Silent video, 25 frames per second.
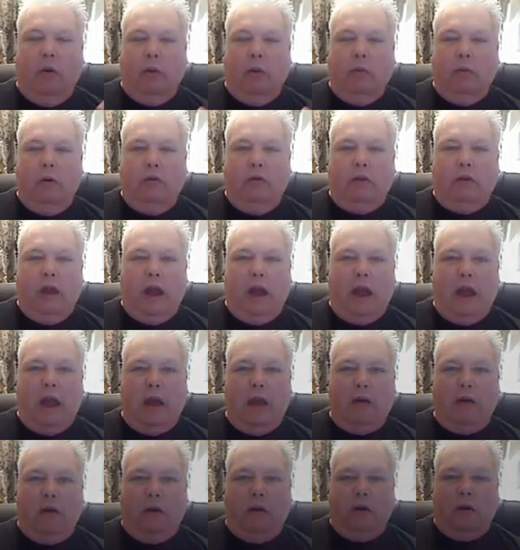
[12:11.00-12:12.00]
when we moved
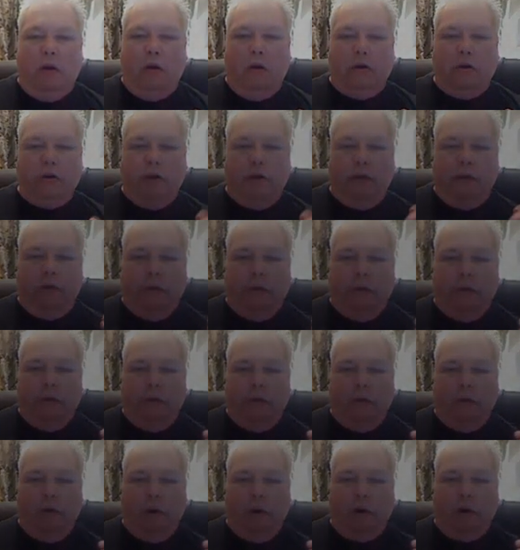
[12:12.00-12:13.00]
to agriculture,
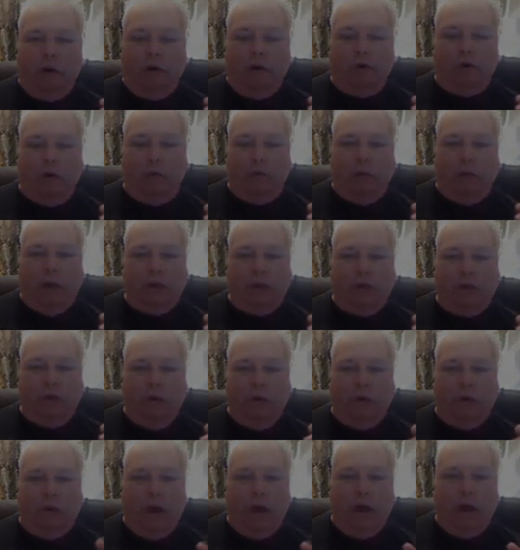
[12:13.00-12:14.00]
from horticultural and
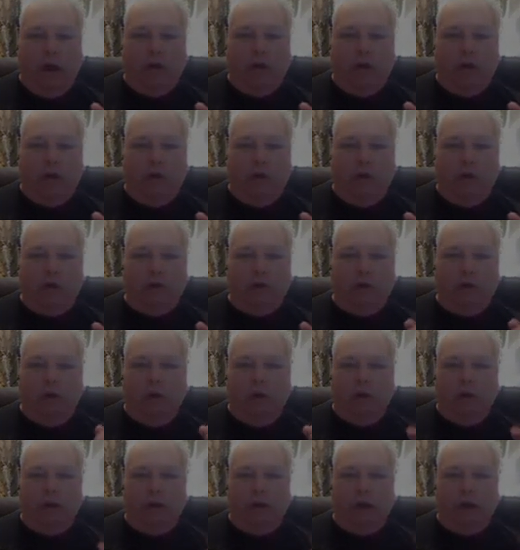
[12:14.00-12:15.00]
pastoral to
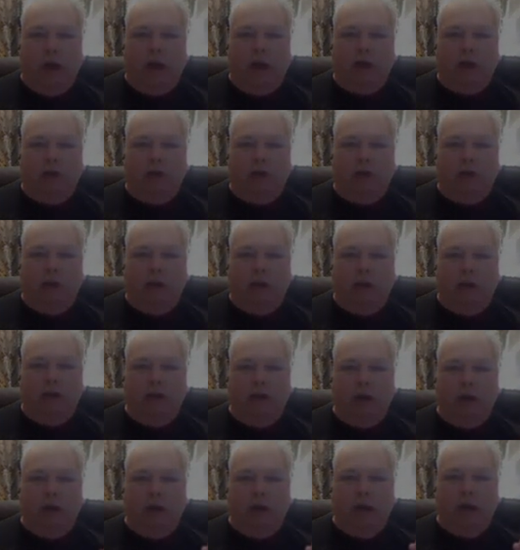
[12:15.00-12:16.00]
agriculture, what changed
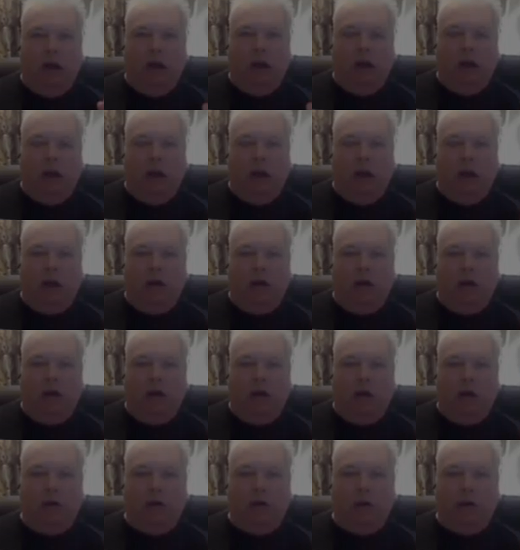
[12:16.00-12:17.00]
is, in an
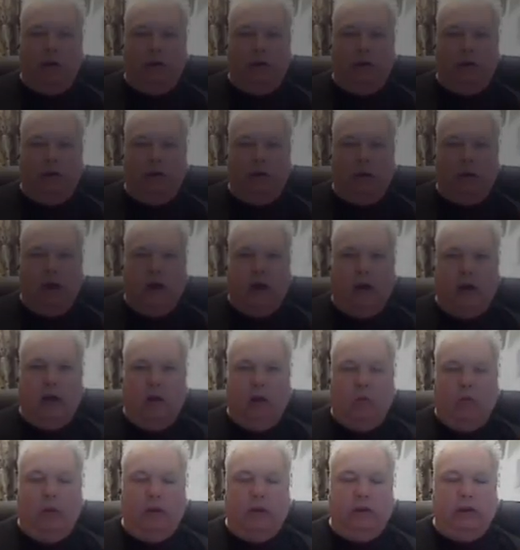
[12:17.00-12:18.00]
agricultural
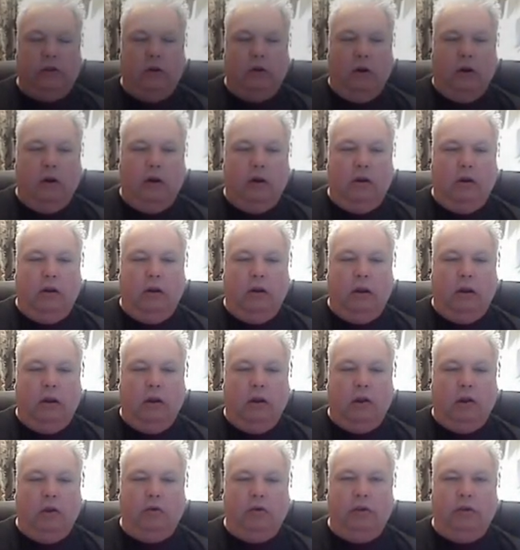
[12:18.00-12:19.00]
society, we
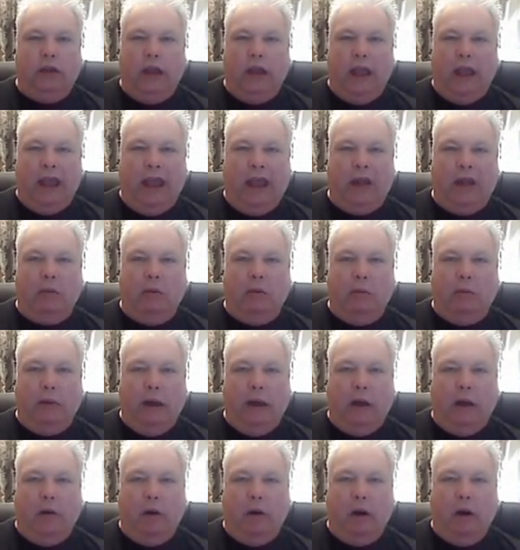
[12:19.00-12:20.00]
started using
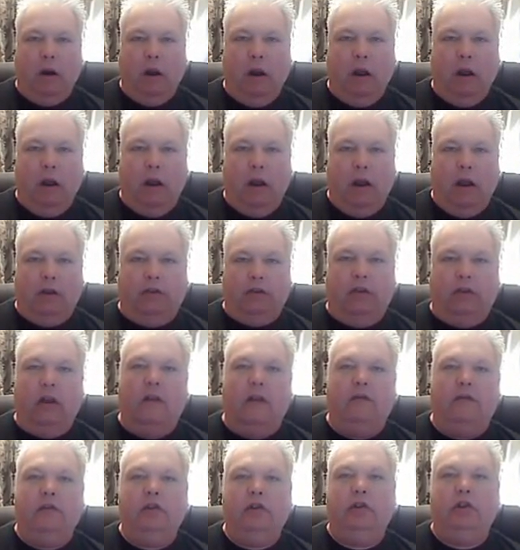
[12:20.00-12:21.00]
animal power
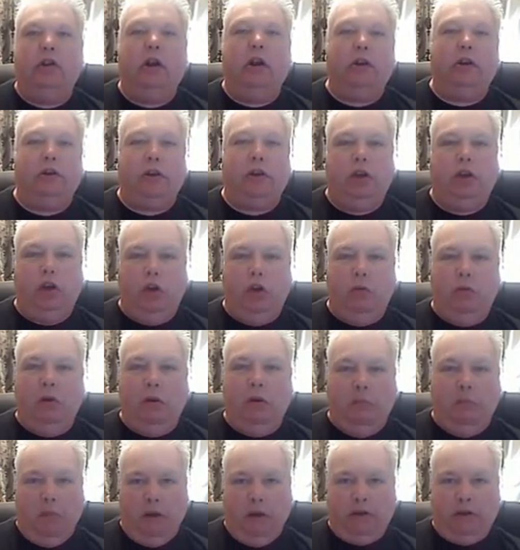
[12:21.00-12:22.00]
instead of just
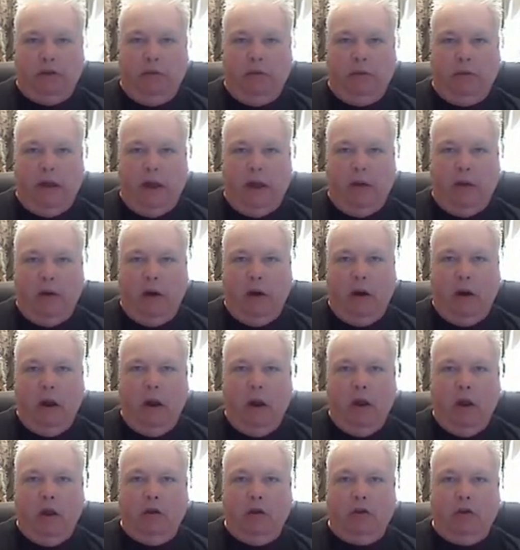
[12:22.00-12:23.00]
human muscle
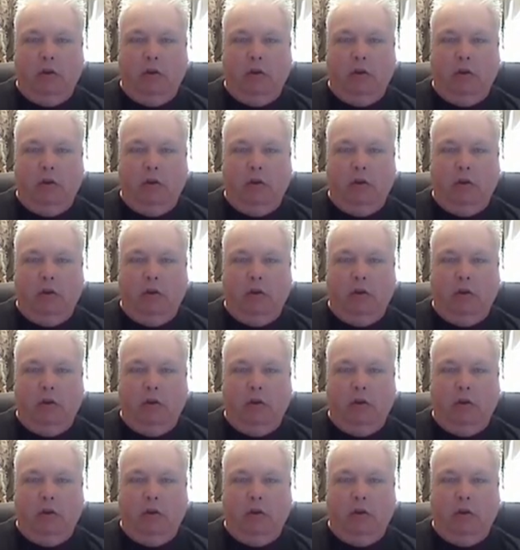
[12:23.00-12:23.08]
power